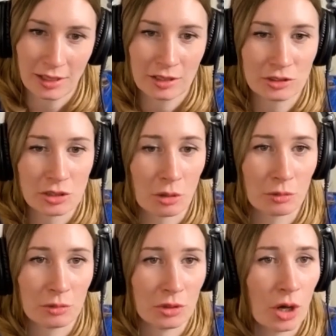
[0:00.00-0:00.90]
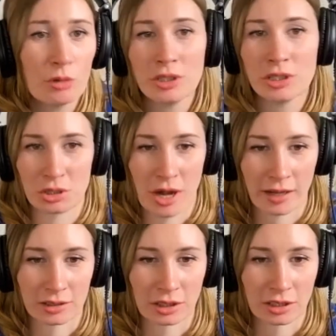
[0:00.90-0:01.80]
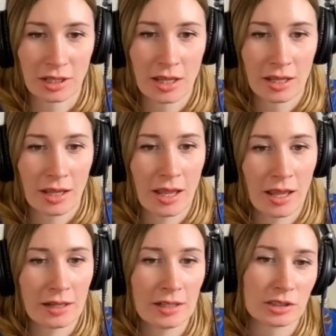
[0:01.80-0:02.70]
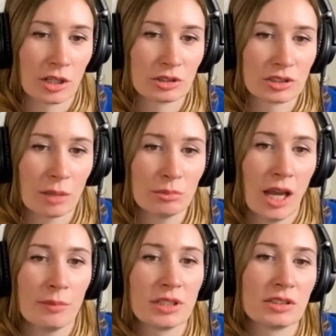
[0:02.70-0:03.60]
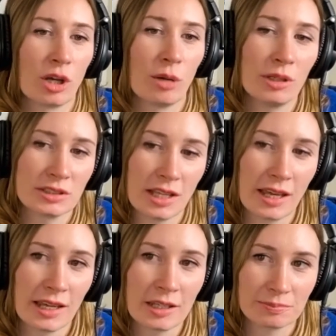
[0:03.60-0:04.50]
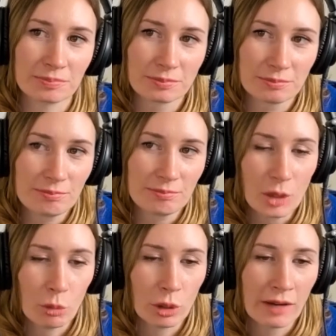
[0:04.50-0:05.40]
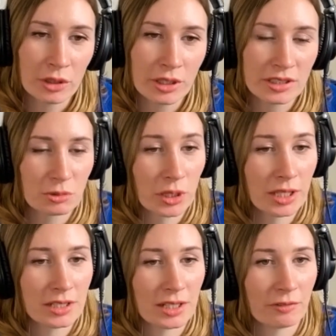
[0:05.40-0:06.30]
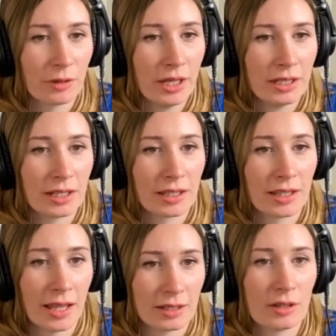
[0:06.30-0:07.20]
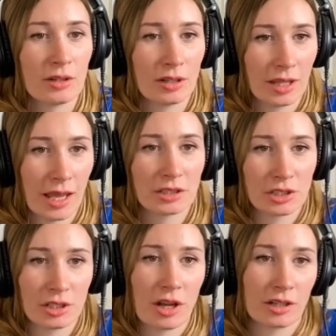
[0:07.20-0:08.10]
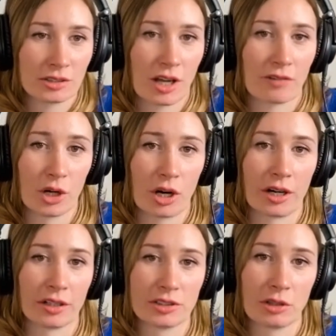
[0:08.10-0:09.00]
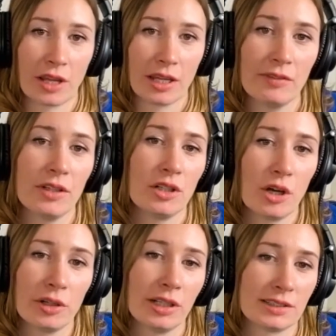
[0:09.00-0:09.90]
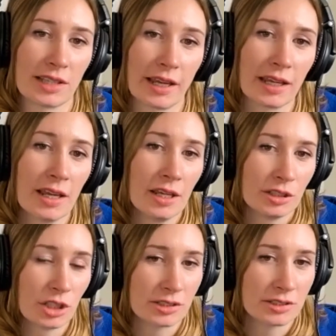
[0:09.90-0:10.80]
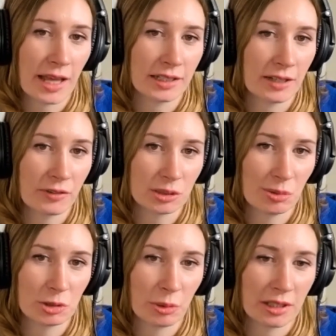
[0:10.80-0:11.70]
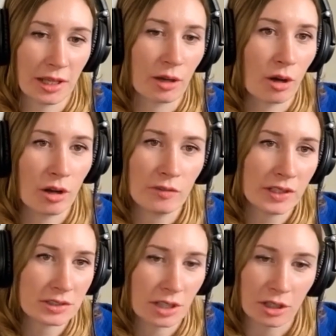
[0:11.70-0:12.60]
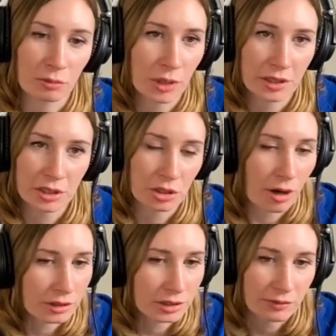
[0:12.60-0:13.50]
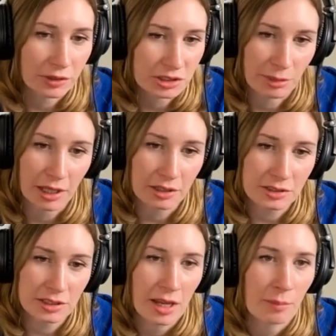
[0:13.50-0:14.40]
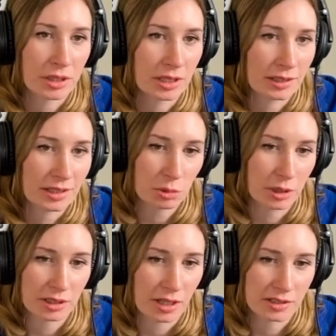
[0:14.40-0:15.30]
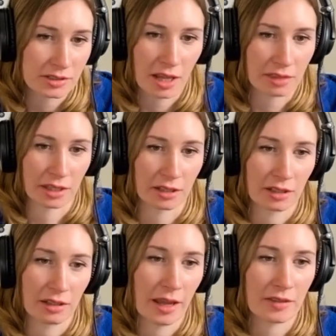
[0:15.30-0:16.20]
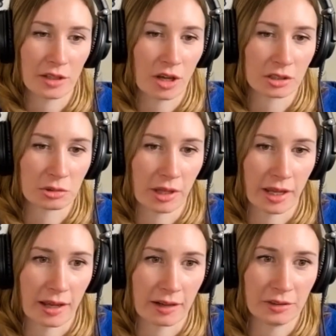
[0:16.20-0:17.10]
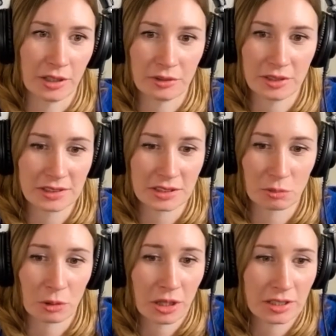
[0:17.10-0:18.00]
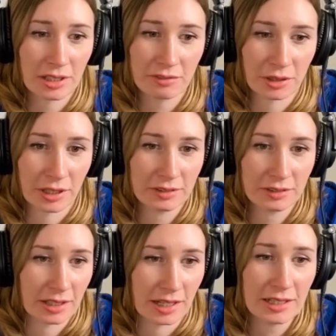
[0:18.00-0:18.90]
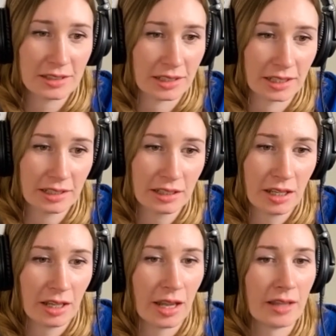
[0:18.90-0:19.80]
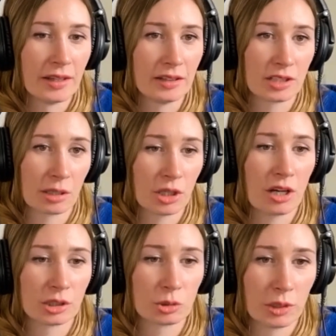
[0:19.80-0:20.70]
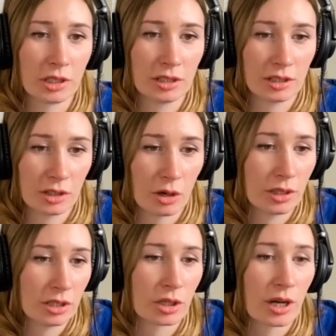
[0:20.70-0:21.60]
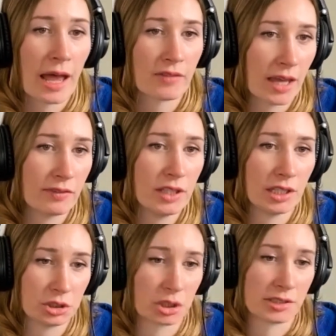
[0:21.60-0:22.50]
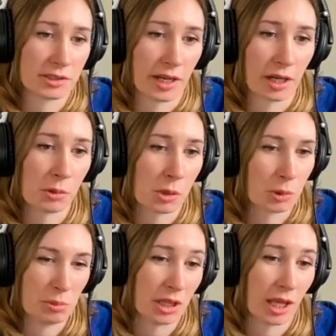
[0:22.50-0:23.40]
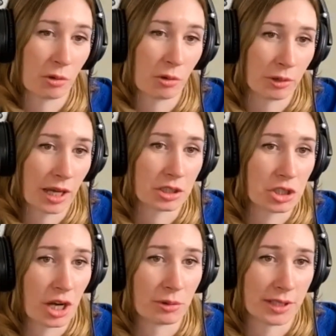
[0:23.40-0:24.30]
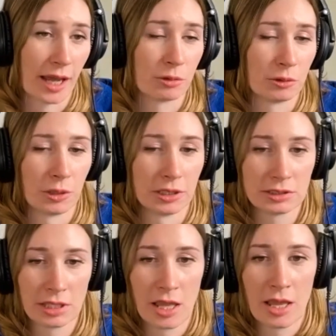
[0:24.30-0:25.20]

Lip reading: So no distractor. And so sometimes it's almost like whatever is really different can catch the dogs off guard. So they even notice like just that difference between like all of these are really strong, different smells, but then this one is nothing. And the dogs were like, I don't know, this is really different than anything. And some dogs would go either have heavy interest there where we'd be like, well, we got to check what that one was.